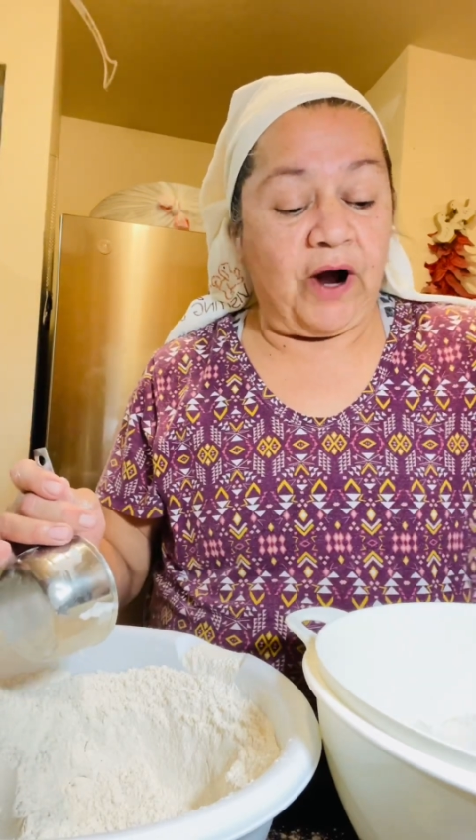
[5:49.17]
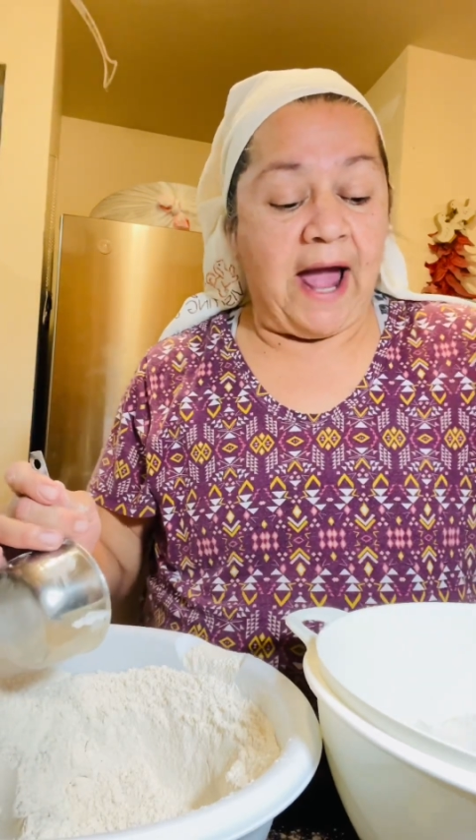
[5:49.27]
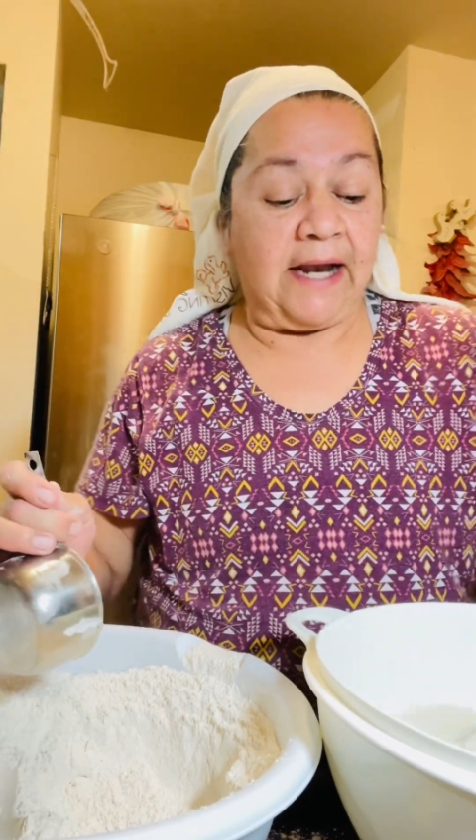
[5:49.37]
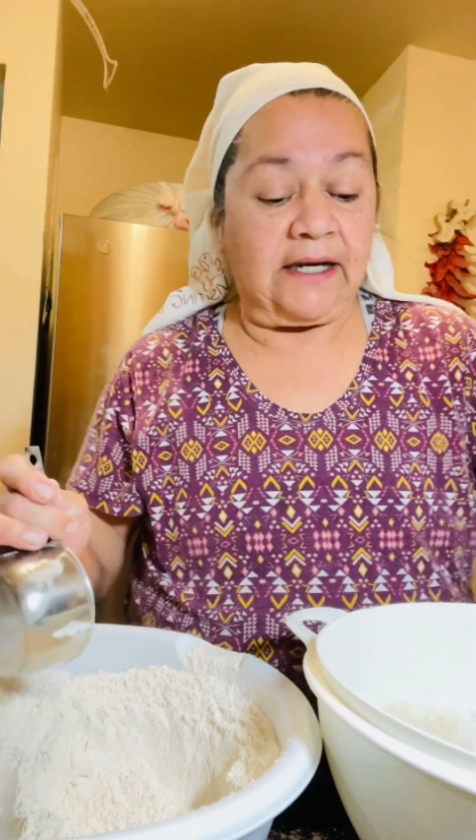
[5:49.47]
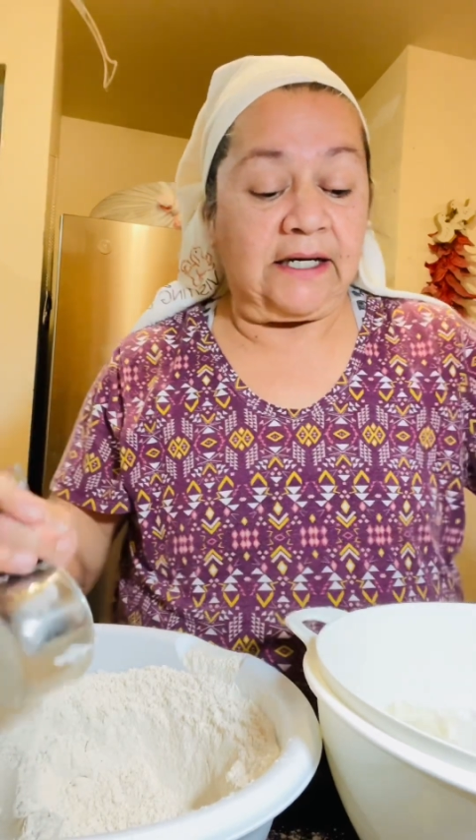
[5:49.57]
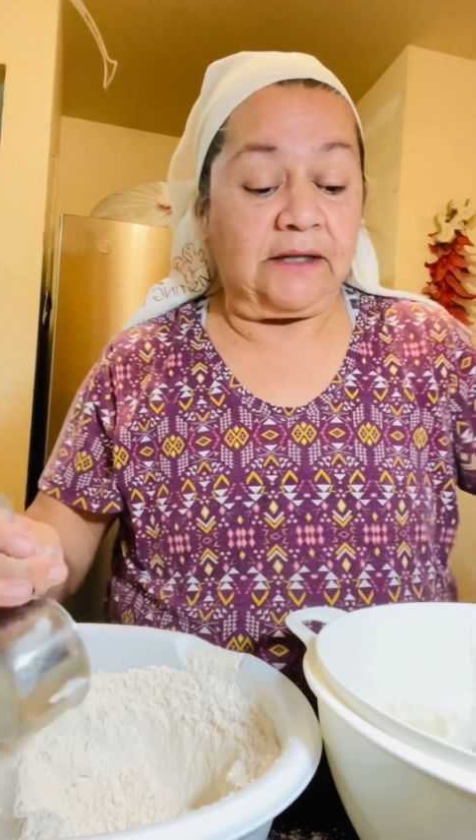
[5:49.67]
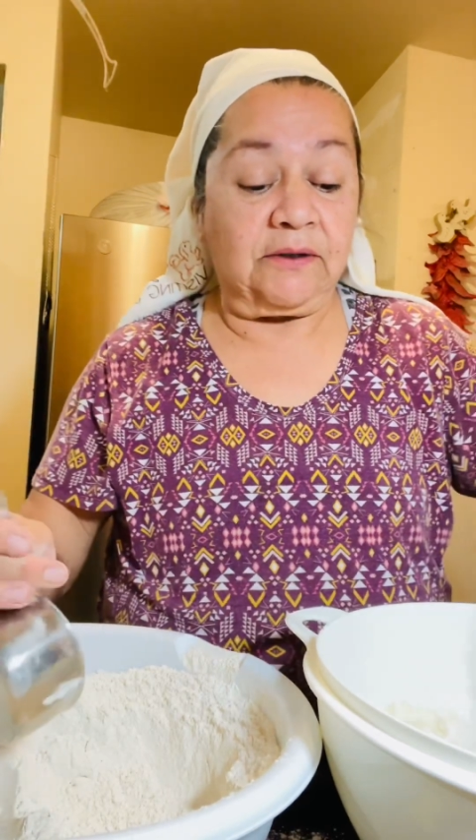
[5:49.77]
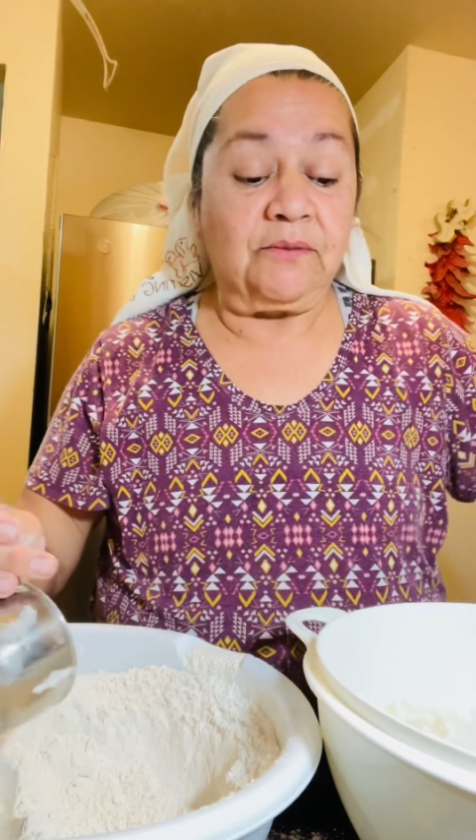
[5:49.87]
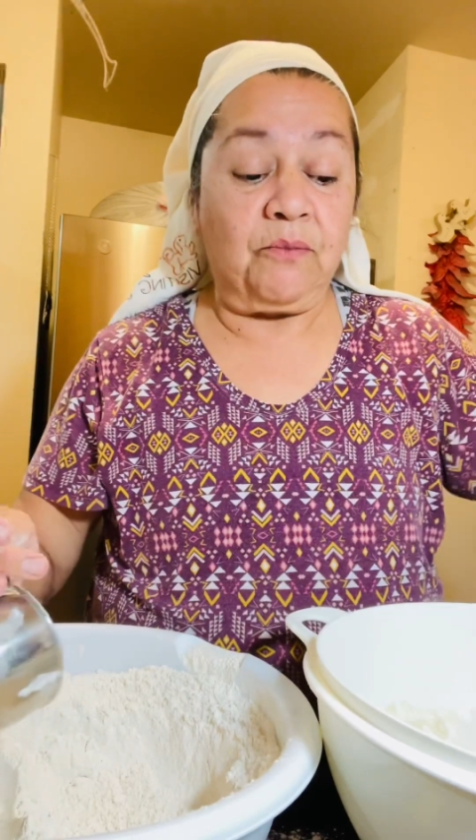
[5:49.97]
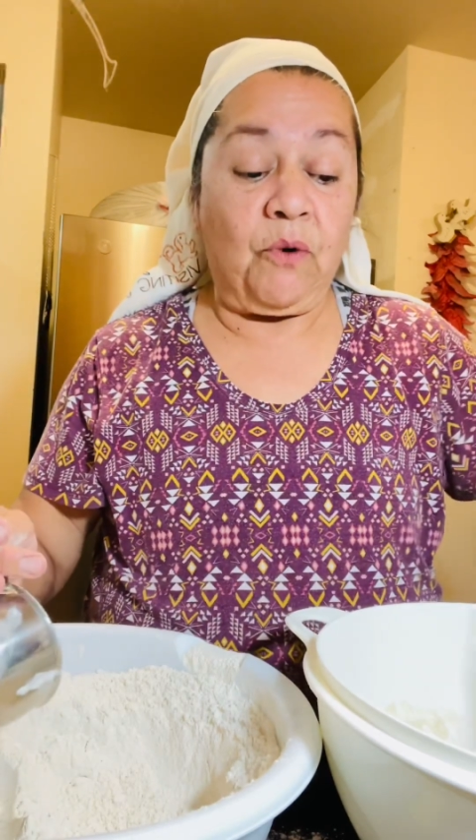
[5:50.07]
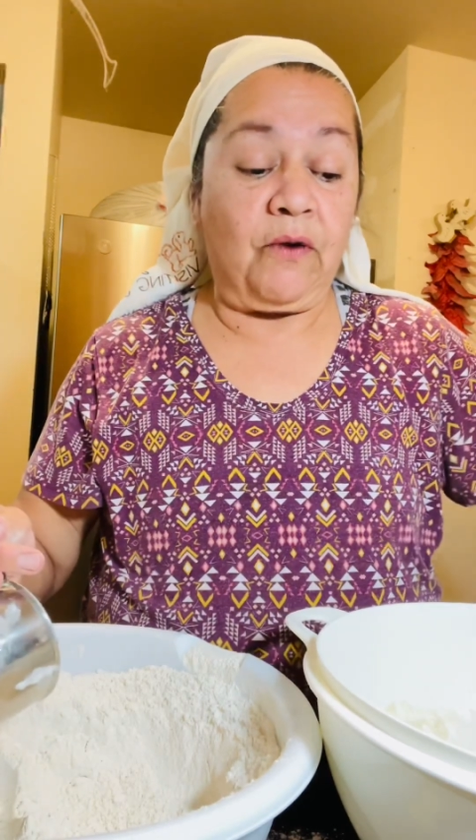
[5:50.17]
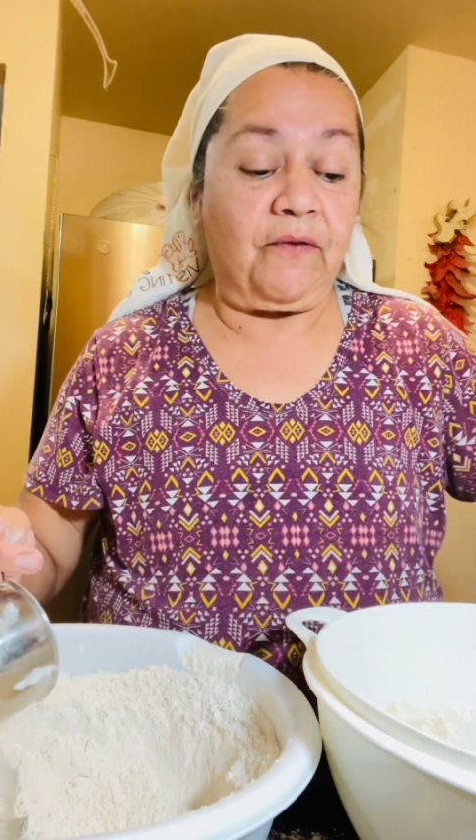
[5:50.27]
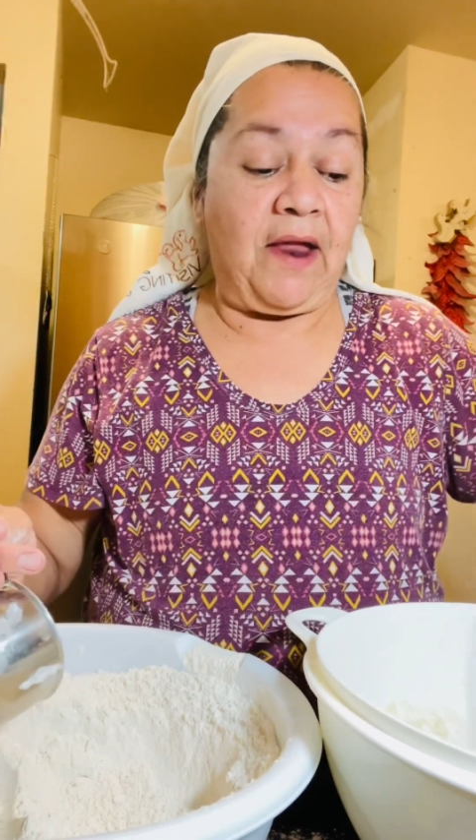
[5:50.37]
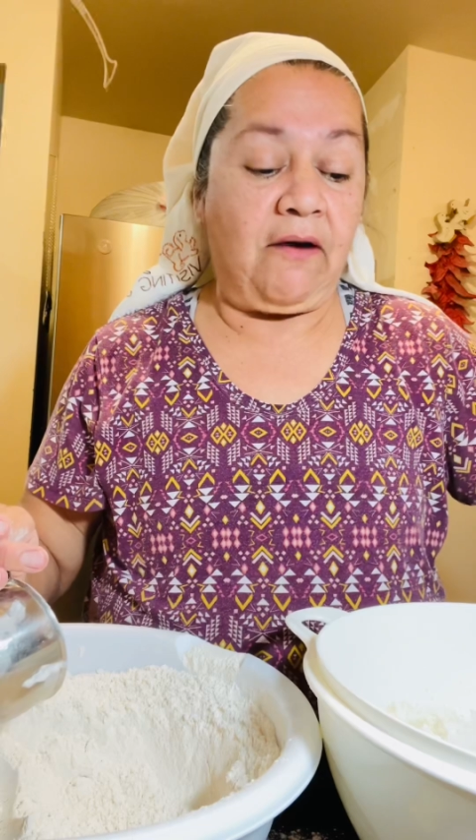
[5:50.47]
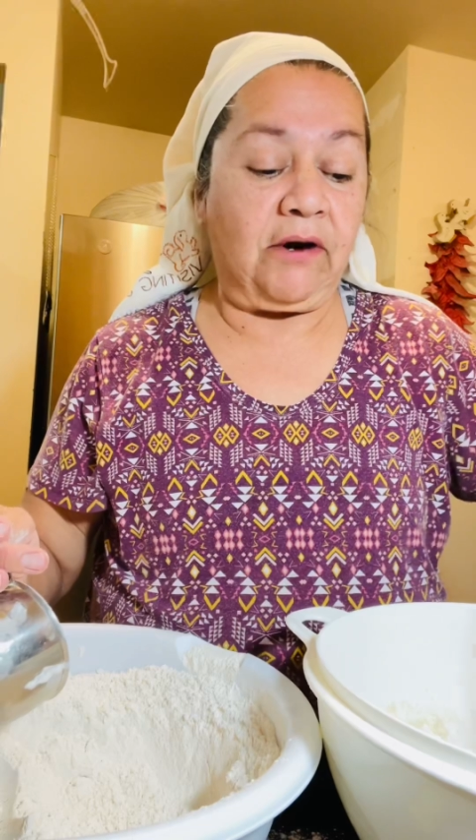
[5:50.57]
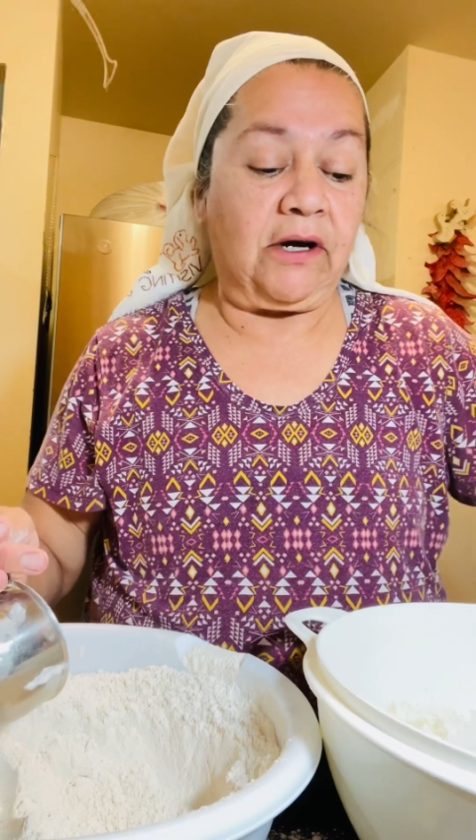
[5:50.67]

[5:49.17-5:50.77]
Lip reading: adding more flour.